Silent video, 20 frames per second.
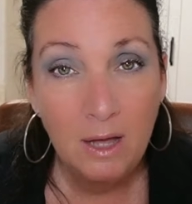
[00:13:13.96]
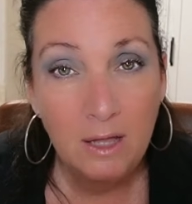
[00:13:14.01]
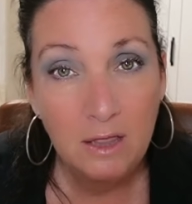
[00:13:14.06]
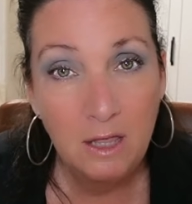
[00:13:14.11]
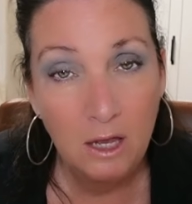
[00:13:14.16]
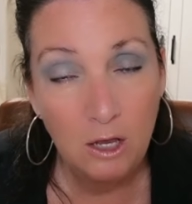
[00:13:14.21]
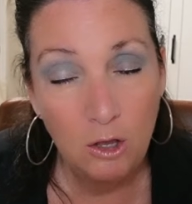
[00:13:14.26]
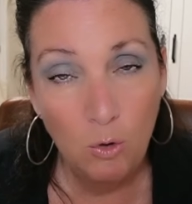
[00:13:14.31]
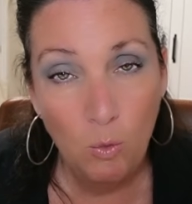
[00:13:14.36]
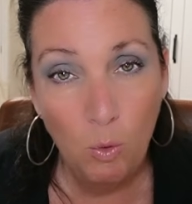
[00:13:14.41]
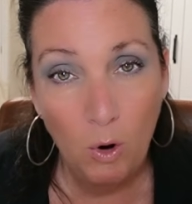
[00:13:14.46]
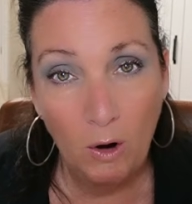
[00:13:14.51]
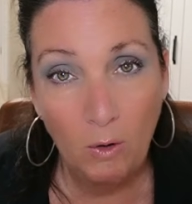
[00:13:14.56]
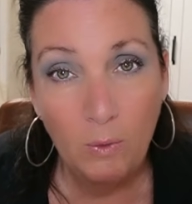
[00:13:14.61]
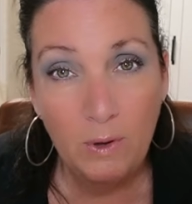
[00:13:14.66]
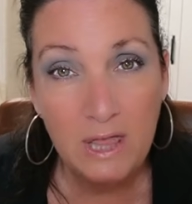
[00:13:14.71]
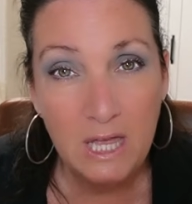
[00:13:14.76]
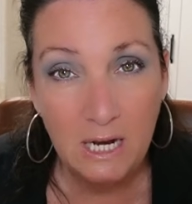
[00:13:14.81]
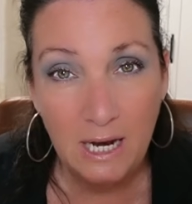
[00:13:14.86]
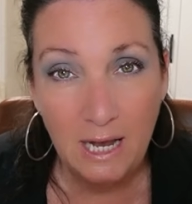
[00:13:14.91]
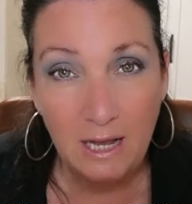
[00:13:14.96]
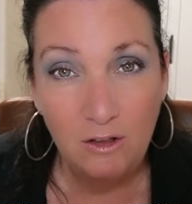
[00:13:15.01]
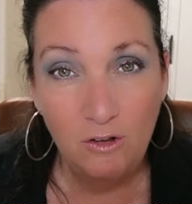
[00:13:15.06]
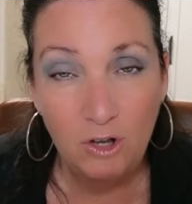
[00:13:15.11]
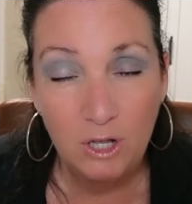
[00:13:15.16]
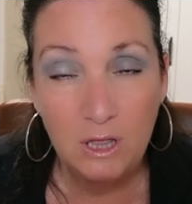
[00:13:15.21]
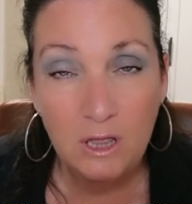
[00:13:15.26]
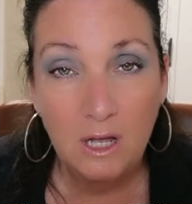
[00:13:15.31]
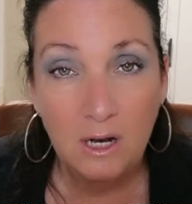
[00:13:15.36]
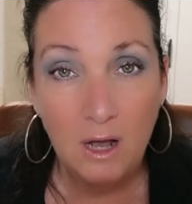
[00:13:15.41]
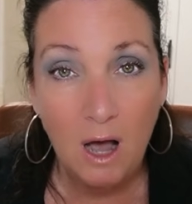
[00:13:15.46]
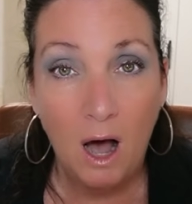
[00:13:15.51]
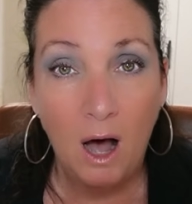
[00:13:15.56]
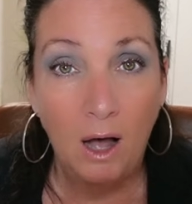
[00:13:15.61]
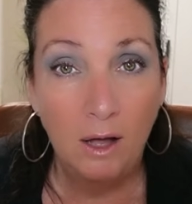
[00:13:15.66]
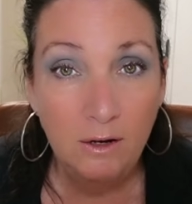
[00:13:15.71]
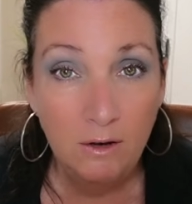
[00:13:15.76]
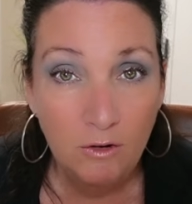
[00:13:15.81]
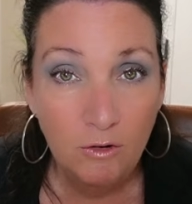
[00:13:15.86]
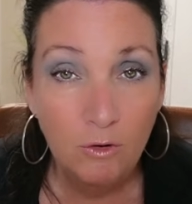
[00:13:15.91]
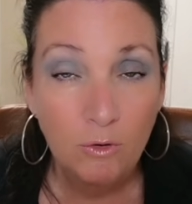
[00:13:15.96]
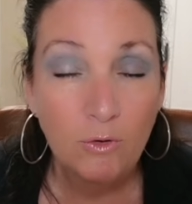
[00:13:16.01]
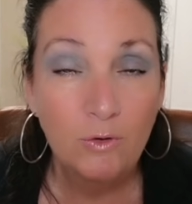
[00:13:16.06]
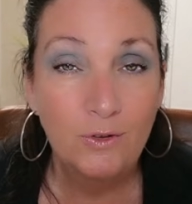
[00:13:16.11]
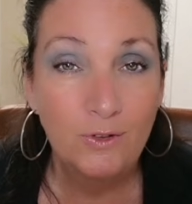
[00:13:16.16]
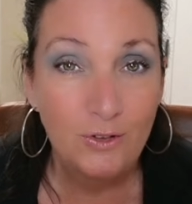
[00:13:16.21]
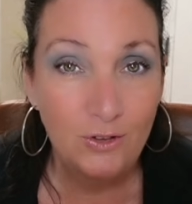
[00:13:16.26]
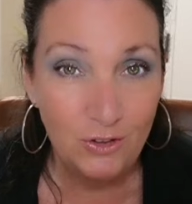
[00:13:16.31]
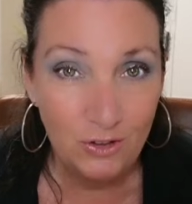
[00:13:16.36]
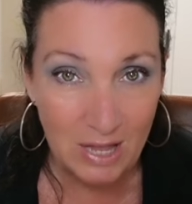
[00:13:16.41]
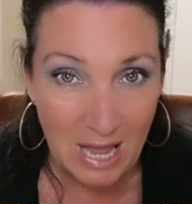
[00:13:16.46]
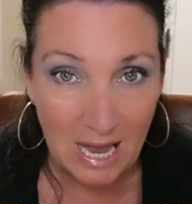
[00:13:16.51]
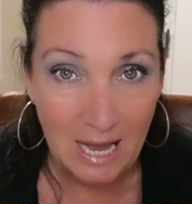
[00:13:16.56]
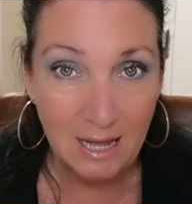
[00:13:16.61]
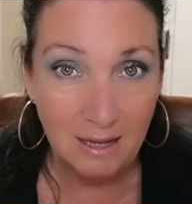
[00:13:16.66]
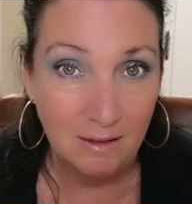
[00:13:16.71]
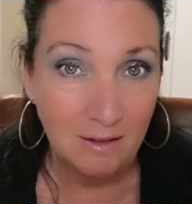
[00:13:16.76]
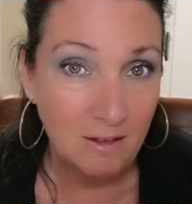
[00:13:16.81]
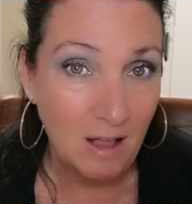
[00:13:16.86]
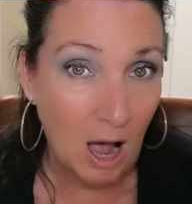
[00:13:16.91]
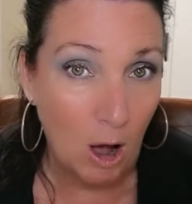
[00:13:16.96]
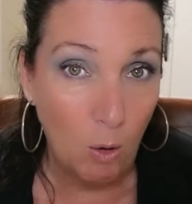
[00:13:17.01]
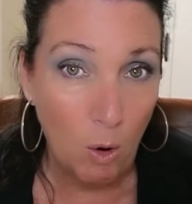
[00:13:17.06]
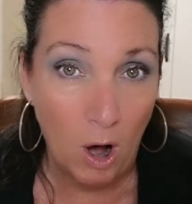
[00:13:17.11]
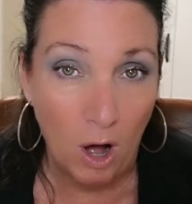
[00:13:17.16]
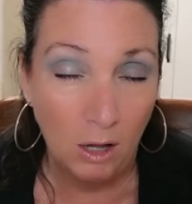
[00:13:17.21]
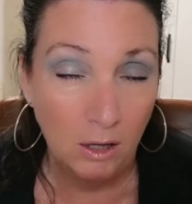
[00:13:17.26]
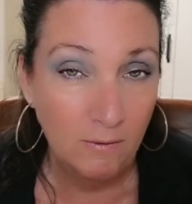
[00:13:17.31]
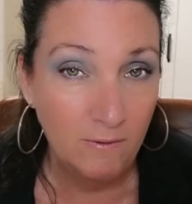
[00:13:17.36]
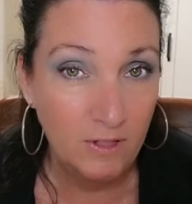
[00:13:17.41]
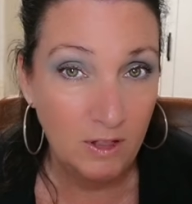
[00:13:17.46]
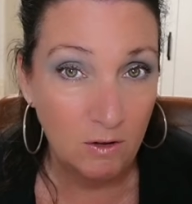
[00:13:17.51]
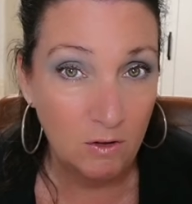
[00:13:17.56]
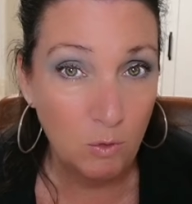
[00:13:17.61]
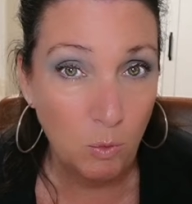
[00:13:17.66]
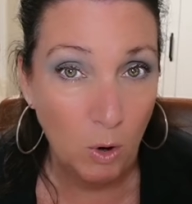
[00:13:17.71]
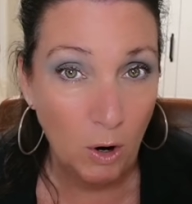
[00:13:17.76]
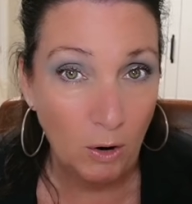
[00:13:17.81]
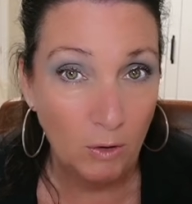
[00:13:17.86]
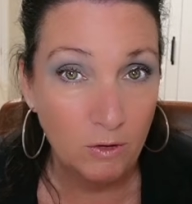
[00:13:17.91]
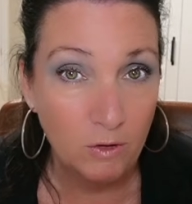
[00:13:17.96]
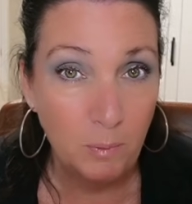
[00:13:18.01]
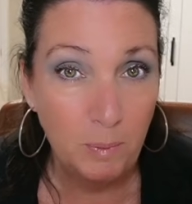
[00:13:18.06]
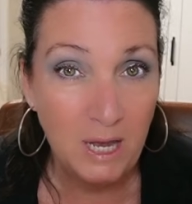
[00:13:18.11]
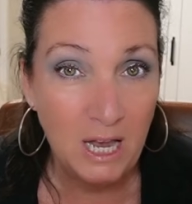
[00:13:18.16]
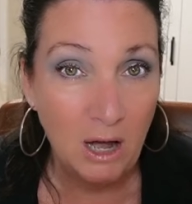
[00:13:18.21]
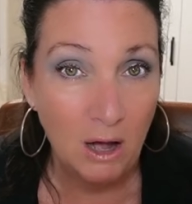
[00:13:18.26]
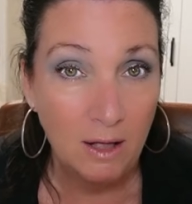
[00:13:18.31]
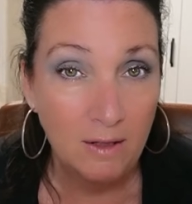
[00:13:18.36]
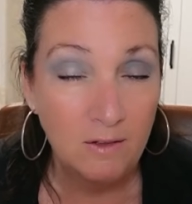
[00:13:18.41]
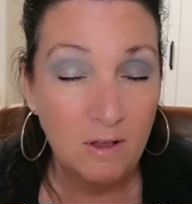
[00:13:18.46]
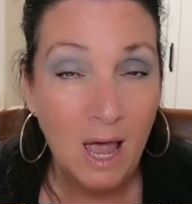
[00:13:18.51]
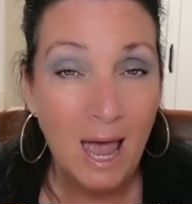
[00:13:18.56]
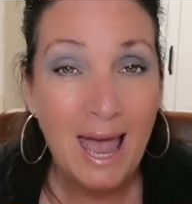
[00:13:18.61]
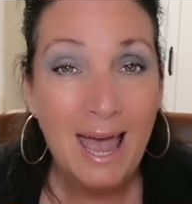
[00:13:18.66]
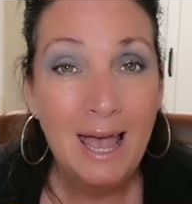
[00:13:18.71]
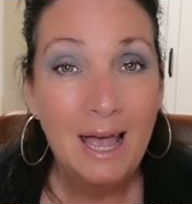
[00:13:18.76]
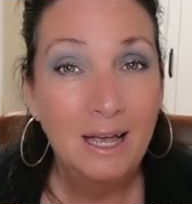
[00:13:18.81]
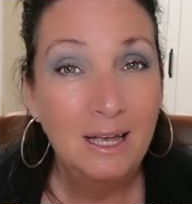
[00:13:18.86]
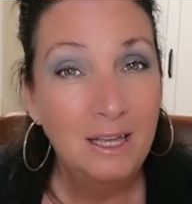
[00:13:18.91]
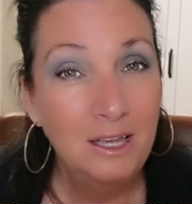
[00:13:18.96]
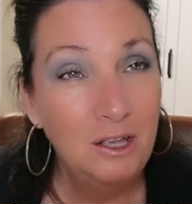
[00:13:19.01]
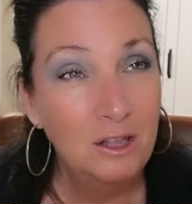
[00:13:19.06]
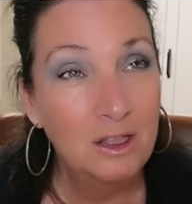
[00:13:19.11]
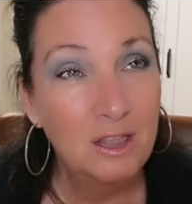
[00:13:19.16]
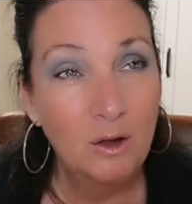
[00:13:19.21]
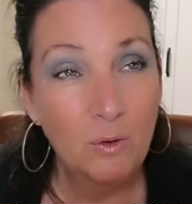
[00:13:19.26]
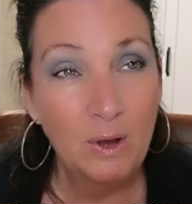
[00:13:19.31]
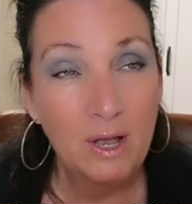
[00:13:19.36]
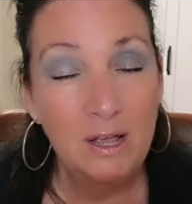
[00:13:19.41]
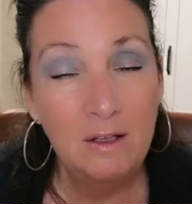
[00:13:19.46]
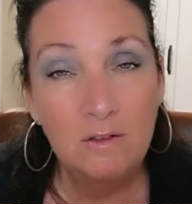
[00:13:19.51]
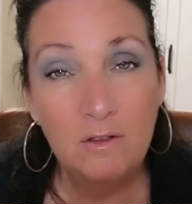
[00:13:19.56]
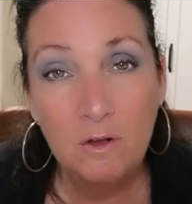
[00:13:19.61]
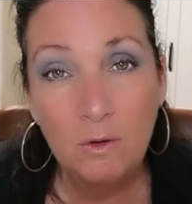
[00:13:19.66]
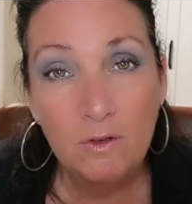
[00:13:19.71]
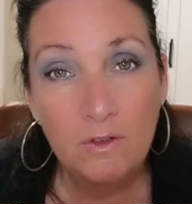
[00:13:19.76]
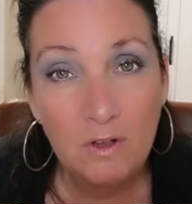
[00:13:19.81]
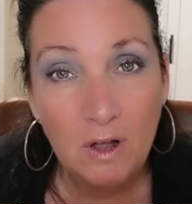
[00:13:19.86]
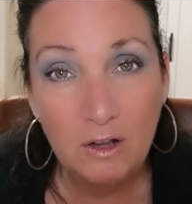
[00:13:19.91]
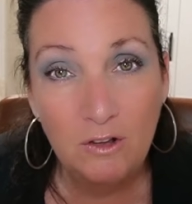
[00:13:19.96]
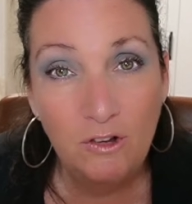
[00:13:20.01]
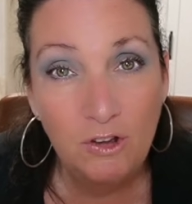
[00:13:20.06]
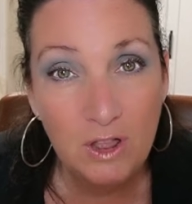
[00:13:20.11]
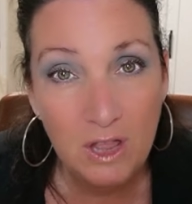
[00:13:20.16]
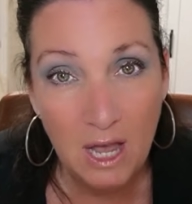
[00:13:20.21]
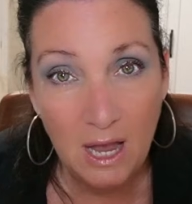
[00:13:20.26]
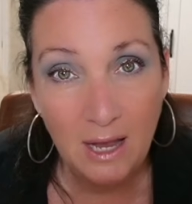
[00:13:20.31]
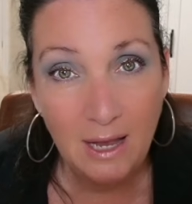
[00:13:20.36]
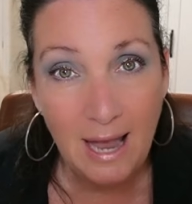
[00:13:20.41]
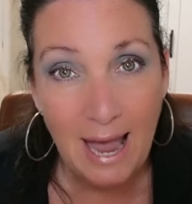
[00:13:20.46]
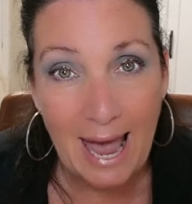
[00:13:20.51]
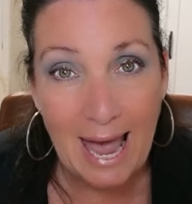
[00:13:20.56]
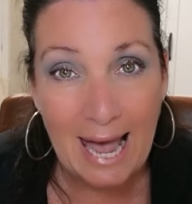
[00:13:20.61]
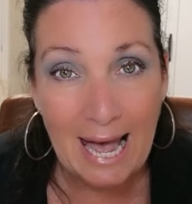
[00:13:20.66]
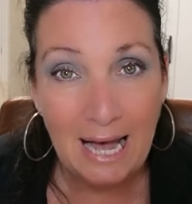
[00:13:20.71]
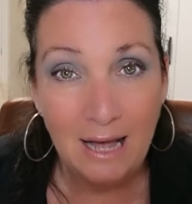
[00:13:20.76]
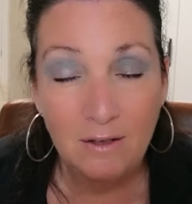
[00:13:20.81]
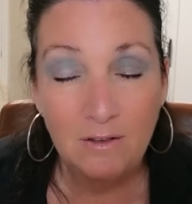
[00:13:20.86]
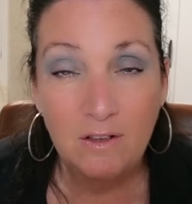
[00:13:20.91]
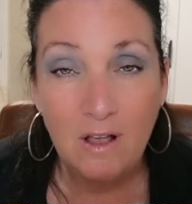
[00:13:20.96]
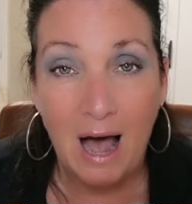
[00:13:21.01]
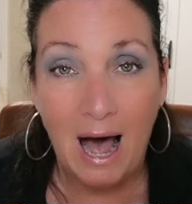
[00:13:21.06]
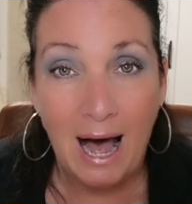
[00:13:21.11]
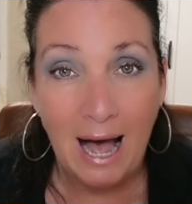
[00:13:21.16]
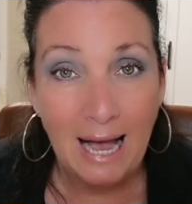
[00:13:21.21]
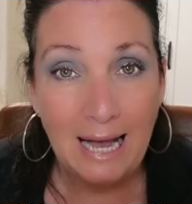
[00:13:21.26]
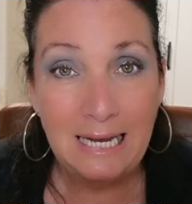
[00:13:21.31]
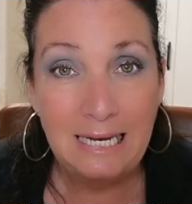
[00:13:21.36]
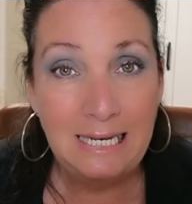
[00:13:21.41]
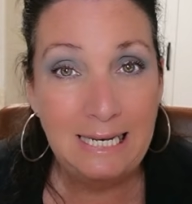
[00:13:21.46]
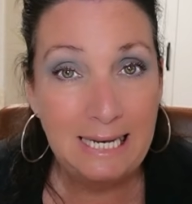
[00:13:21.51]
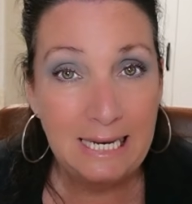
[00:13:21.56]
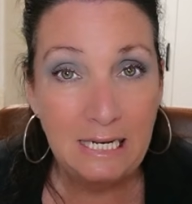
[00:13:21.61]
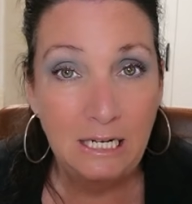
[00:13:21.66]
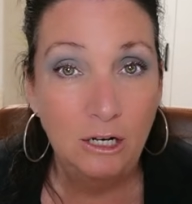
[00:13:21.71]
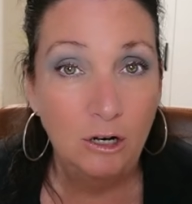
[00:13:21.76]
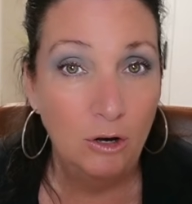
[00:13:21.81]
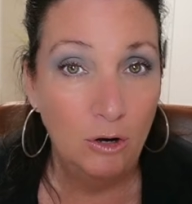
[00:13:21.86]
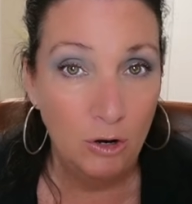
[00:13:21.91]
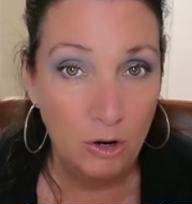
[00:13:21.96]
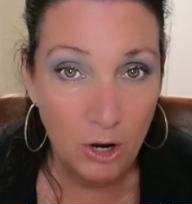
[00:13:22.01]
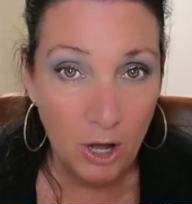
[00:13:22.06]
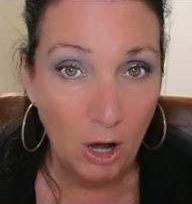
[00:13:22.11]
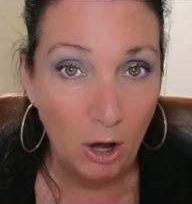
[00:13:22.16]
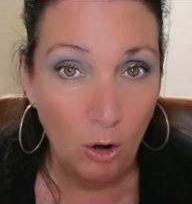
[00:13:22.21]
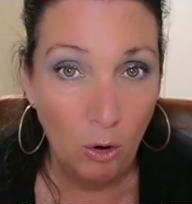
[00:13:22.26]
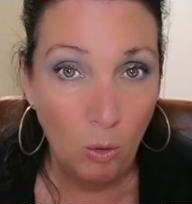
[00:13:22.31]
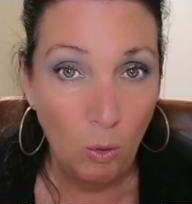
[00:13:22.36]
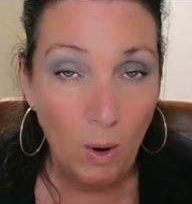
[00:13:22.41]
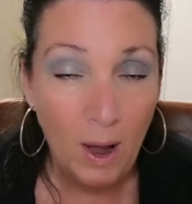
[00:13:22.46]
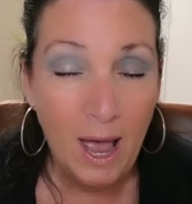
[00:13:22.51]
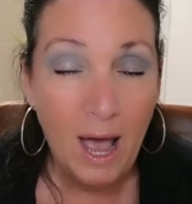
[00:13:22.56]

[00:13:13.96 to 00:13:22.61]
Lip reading: that you work with an agent that understands how all of this works, because there is no such thing as I didn't know.